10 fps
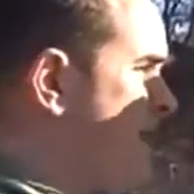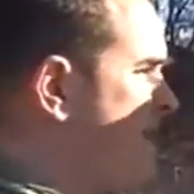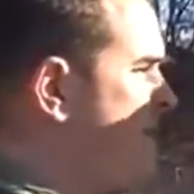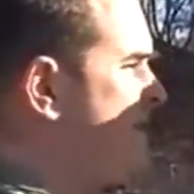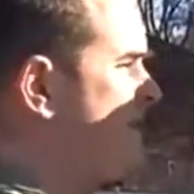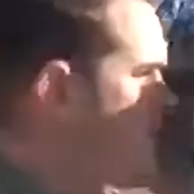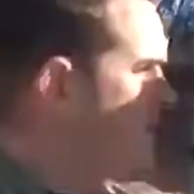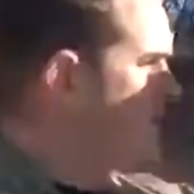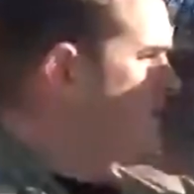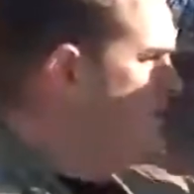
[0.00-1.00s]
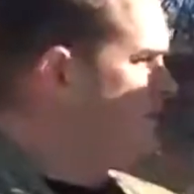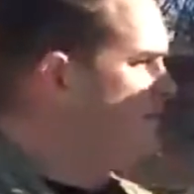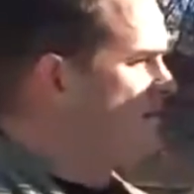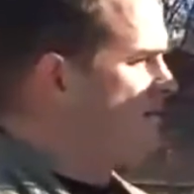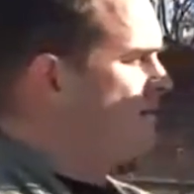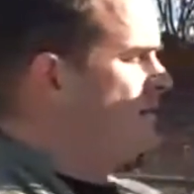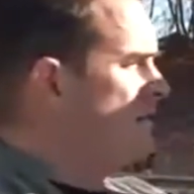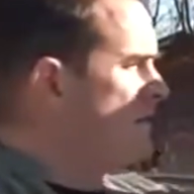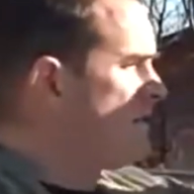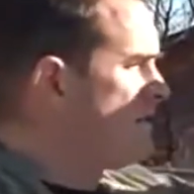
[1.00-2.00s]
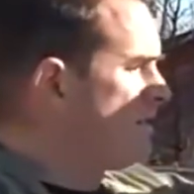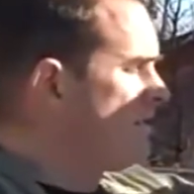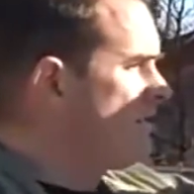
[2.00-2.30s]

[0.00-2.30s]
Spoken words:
Just as before, going to the